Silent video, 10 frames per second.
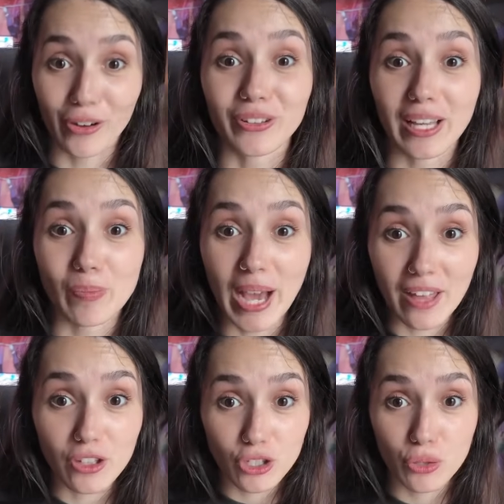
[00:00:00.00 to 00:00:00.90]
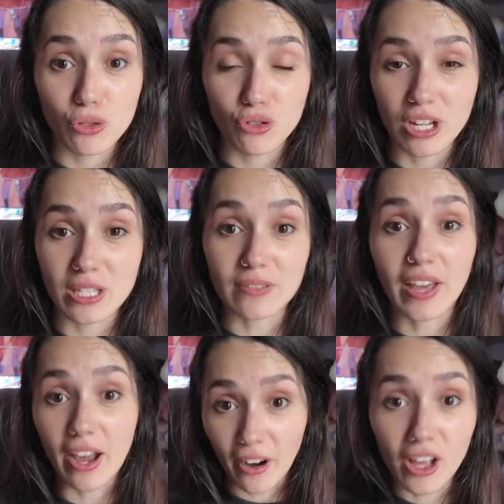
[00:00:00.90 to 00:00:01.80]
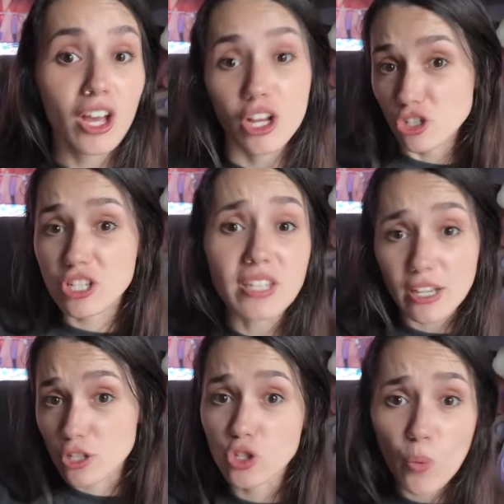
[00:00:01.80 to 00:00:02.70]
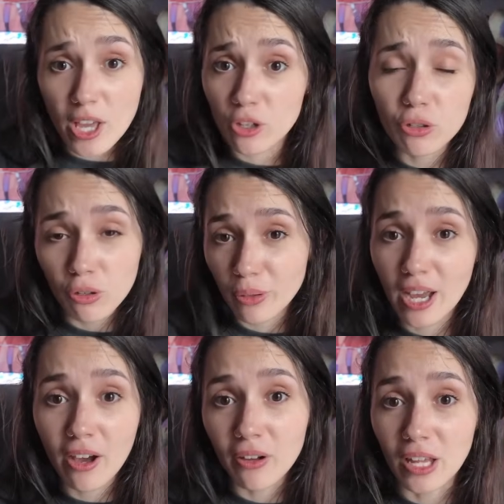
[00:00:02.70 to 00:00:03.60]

like by the 2 strands of hair, just like swinging her around.